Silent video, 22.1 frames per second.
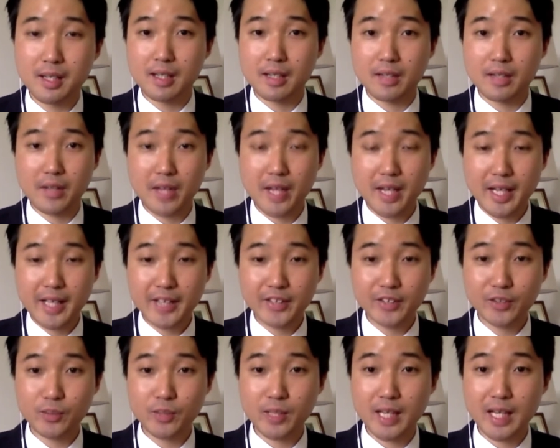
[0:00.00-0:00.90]
That
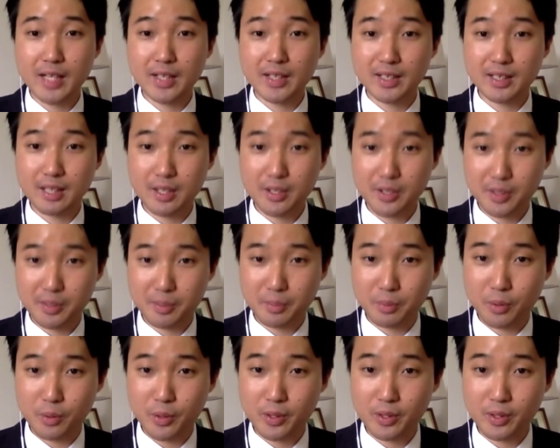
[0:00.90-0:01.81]
has to be our starting
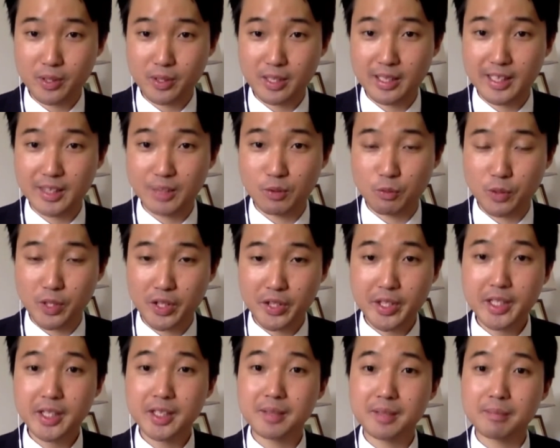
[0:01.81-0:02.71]
point, at least when we
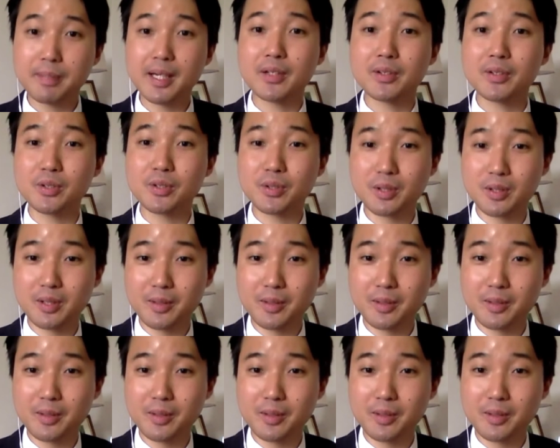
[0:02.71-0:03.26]
think about